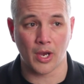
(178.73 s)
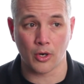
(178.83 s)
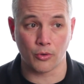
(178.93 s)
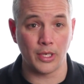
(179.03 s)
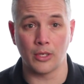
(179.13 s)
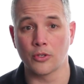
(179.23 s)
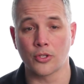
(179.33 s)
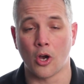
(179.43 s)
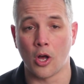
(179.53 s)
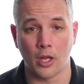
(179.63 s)
Our
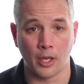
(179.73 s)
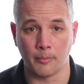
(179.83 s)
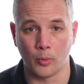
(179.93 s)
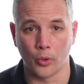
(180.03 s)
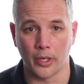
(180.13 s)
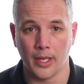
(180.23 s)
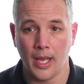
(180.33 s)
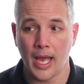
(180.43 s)
greeters, all on board.